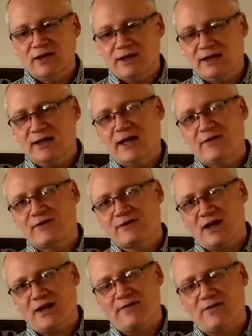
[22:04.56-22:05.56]
He gave
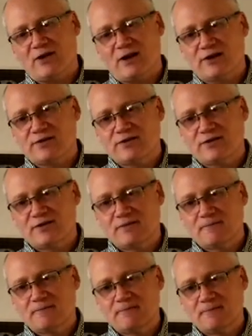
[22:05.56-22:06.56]
His life for us.
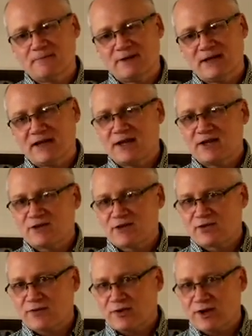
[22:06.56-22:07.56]
It
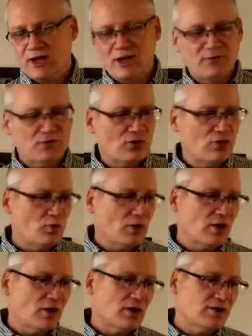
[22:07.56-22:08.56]
is for Him to whom
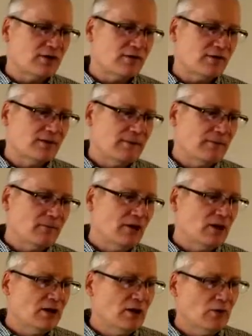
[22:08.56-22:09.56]
we are to live.
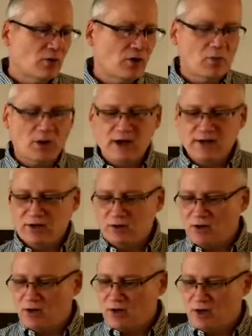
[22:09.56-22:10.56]
We're
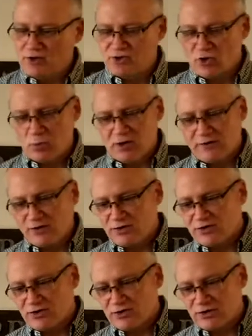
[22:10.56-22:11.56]
reminded in so many
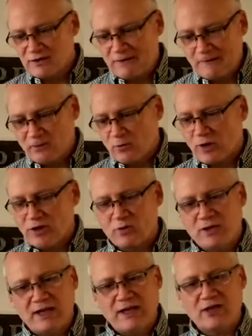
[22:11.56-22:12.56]
verses whether
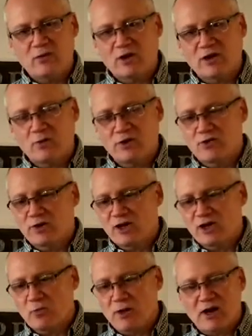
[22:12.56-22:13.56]
we eat, whether we
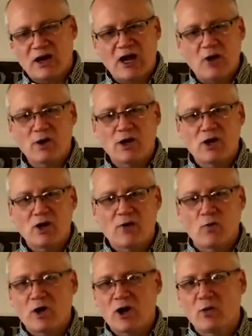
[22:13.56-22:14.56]
drink, no matter how we
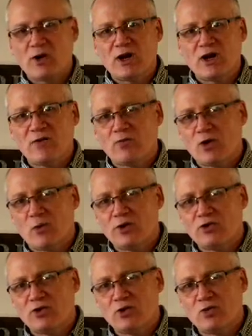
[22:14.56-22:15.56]
live, where we live, what
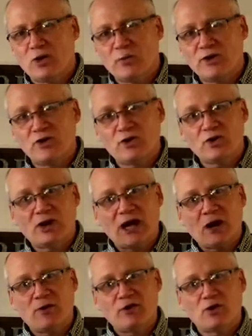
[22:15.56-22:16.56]
we do, when we do it, or
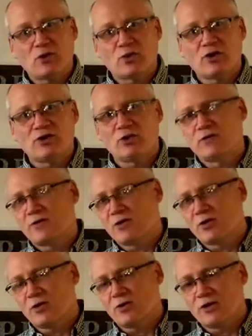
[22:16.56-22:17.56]
how we do it, we're to do it for
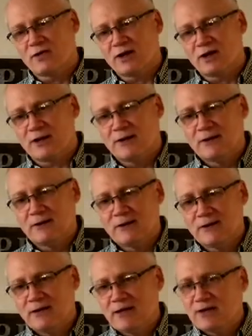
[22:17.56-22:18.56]
the glory of God.
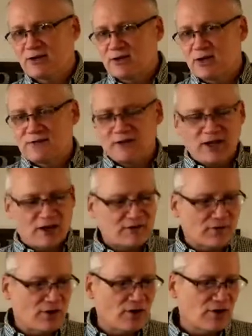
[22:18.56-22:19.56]
It is His. It is
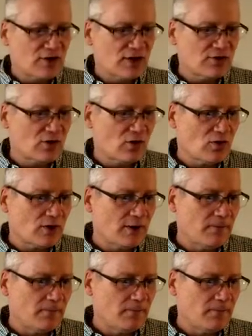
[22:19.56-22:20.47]
for His, his glory.